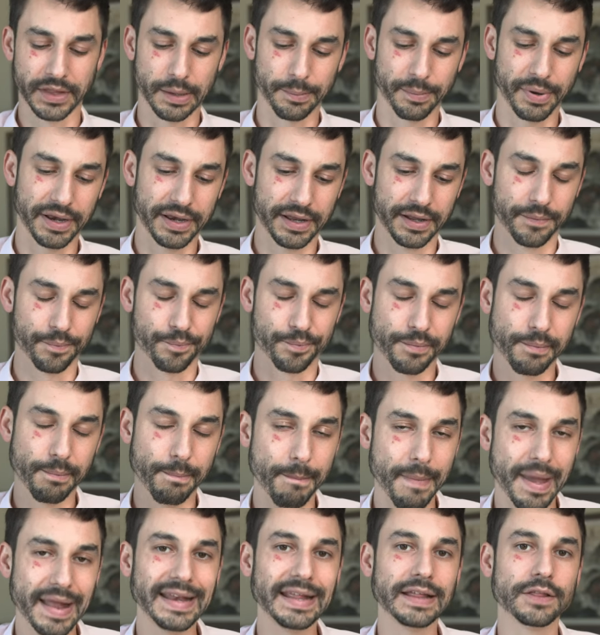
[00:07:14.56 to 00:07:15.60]
But
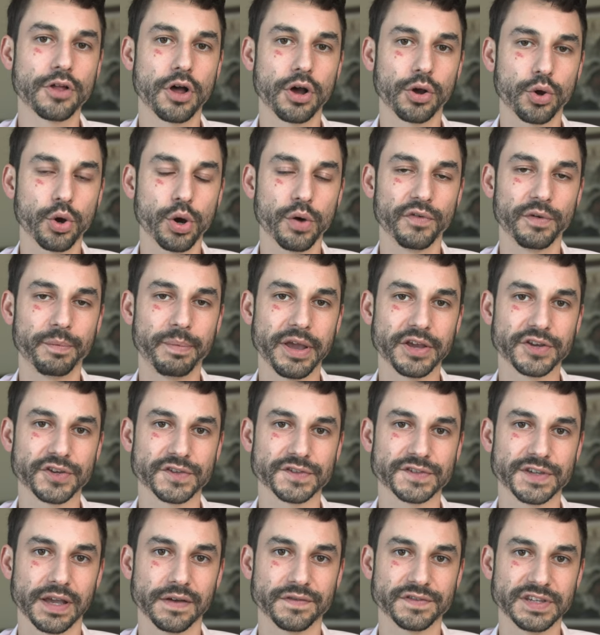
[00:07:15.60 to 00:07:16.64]
many long COVID
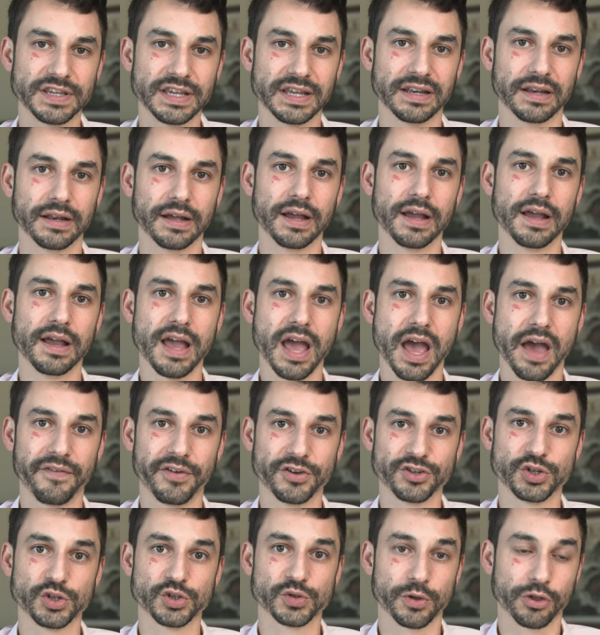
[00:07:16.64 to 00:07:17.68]
patients I've seen have
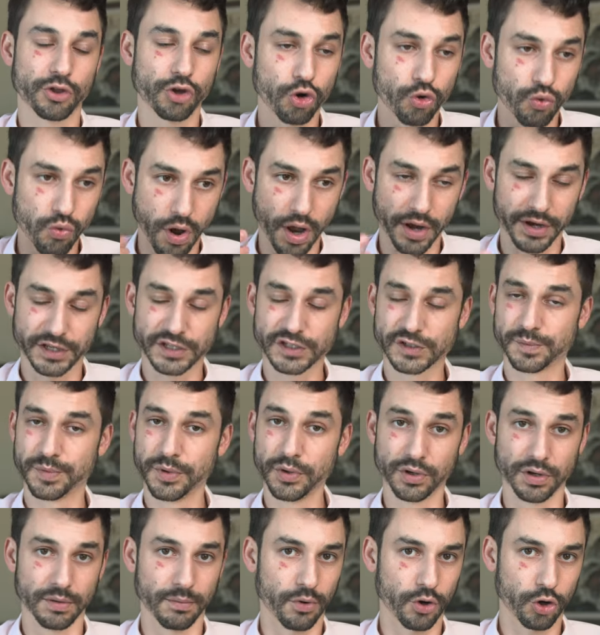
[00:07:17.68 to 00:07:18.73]
issues with chronic
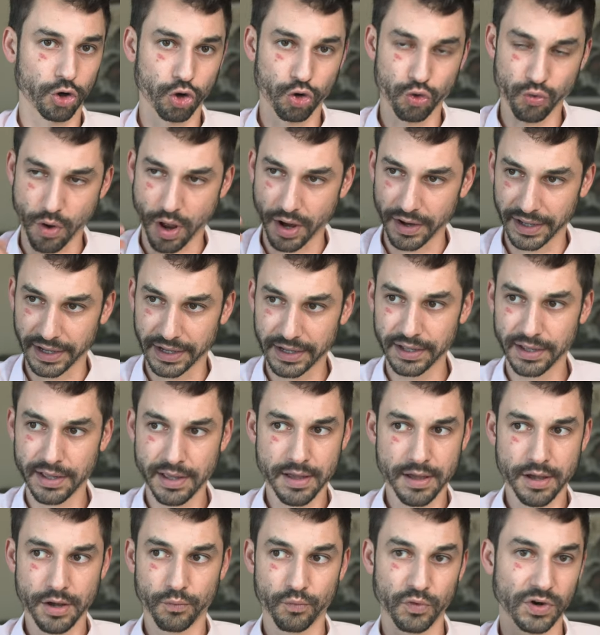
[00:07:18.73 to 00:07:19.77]
sputum or chronic
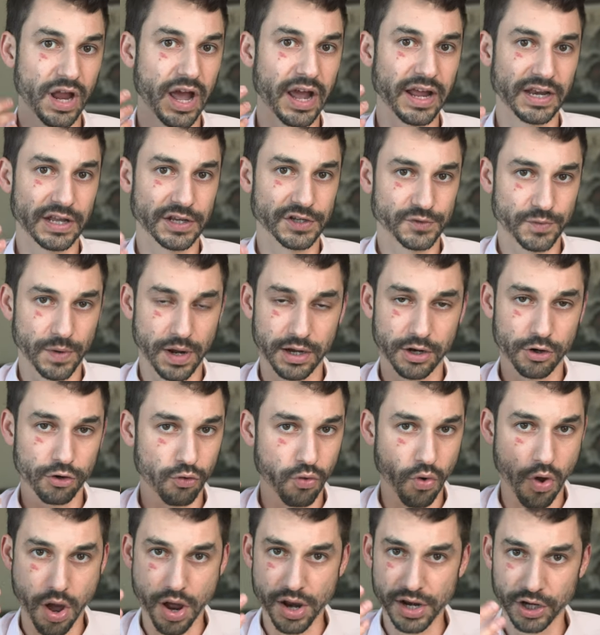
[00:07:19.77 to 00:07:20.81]
rhinitis, right?
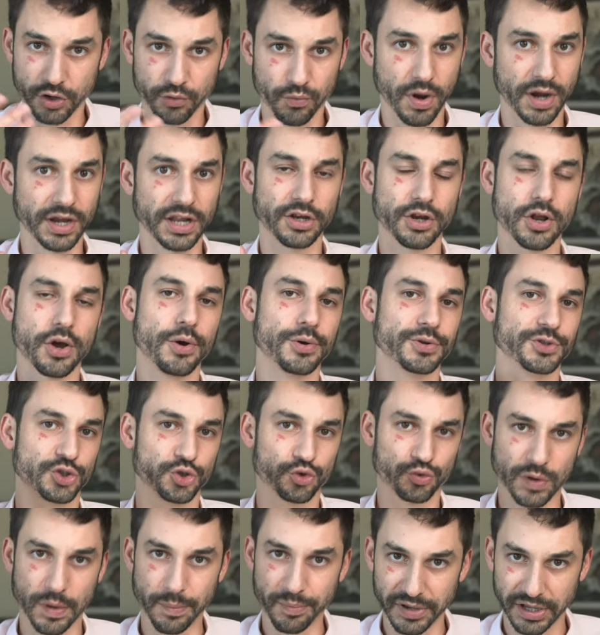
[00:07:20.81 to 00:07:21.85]
Chronic runny nose,
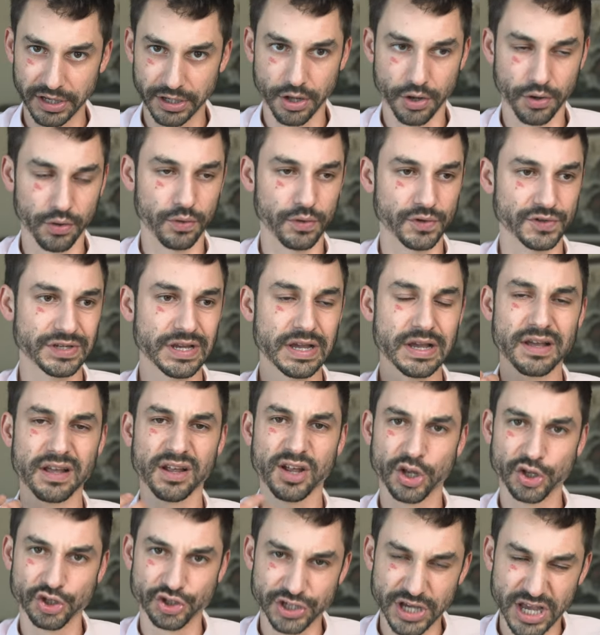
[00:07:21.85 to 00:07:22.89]
drippy nose,
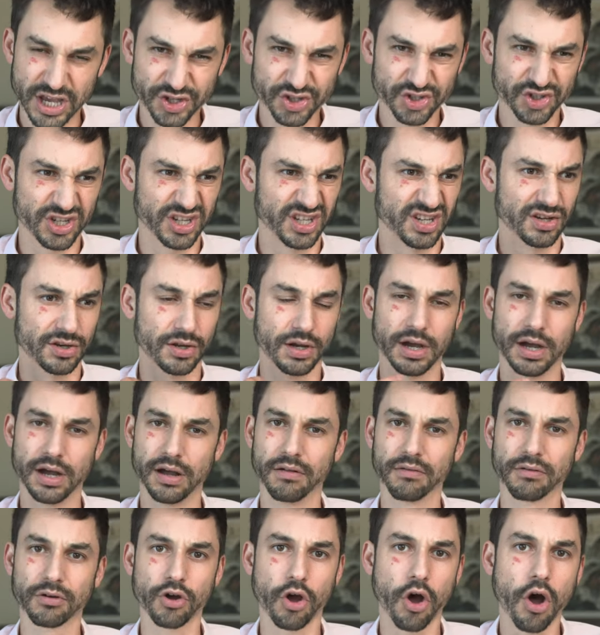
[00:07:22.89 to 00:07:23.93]
congestion, uh,
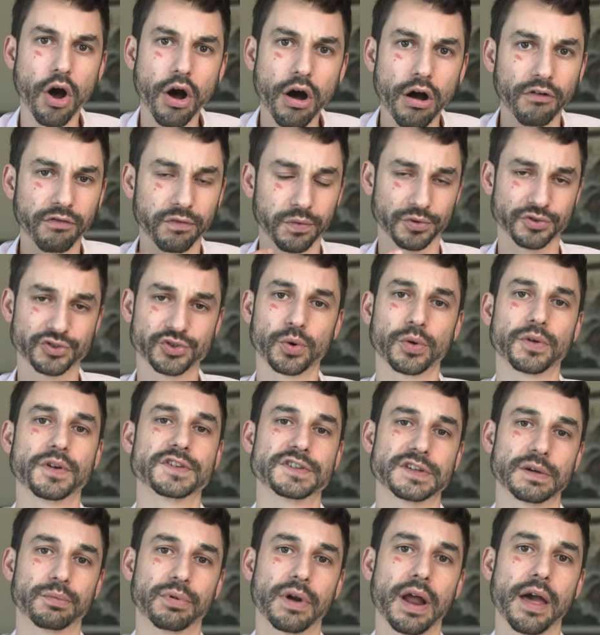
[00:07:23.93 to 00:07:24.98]
cough with
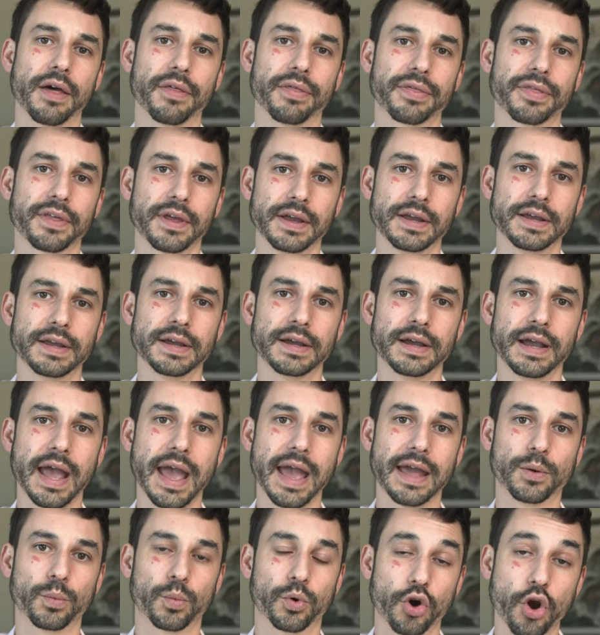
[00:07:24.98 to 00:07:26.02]
shortness of breath.
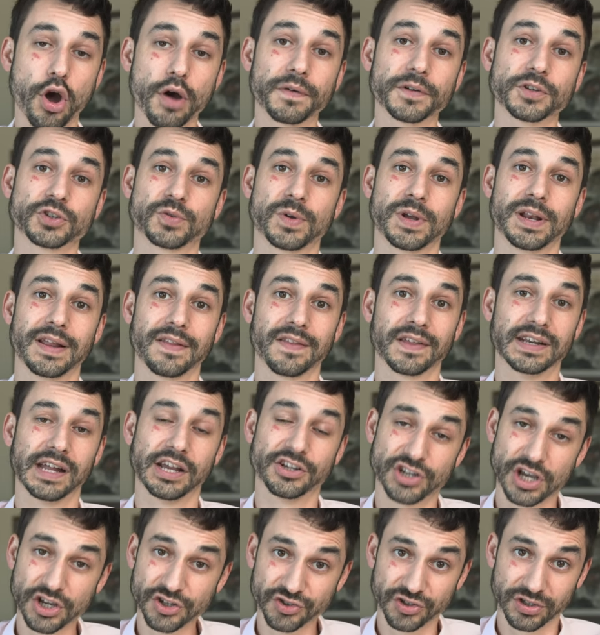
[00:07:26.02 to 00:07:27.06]
And we're often treating the
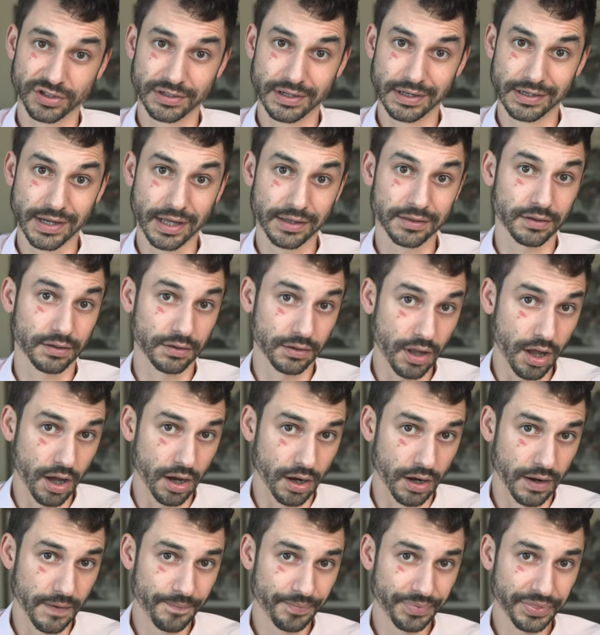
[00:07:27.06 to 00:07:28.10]
digestion and not the
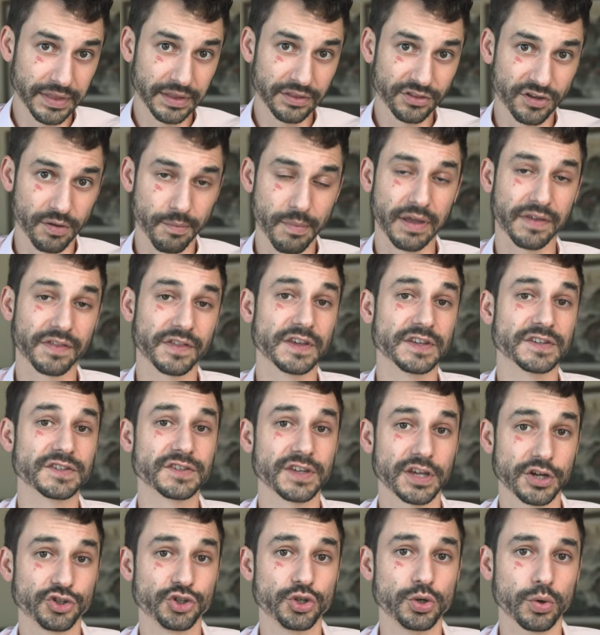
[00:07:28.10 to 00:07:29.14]
lung to make
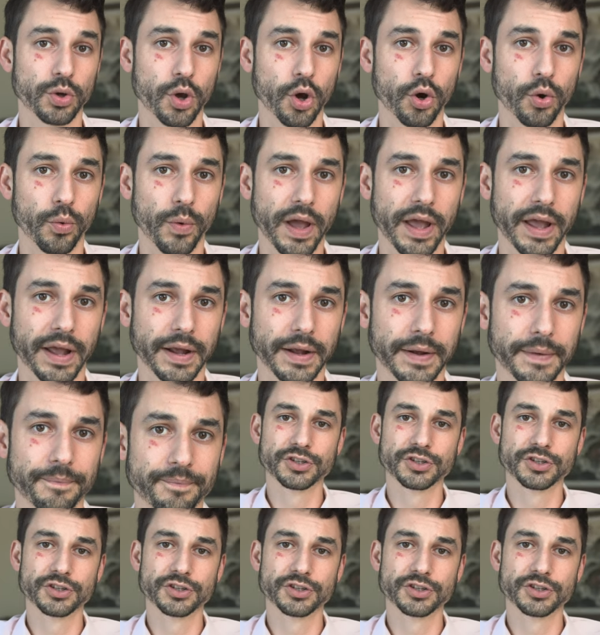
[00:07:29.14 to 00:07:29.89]
this issue go away.